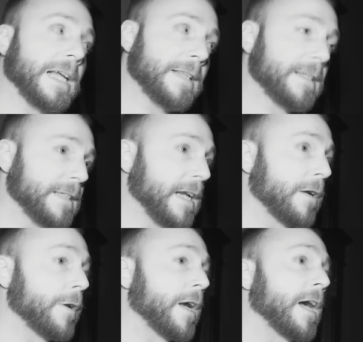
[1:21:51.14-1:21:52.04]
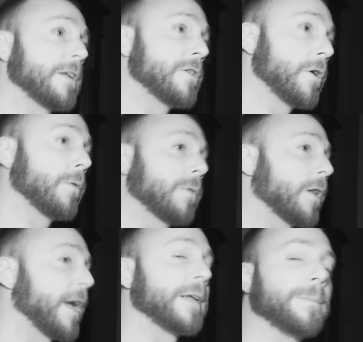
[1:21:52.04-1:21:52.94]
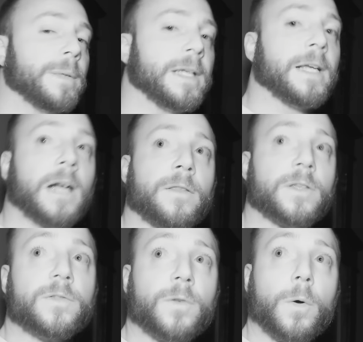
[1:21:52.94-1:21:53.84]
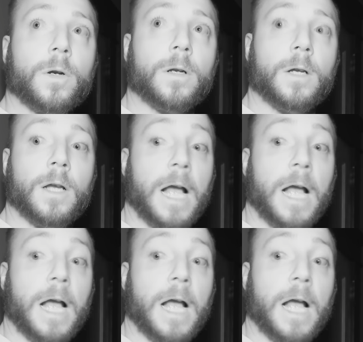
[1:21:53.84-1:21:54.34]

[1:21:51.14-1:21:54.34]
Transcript: in this area. I don't like being on this floor.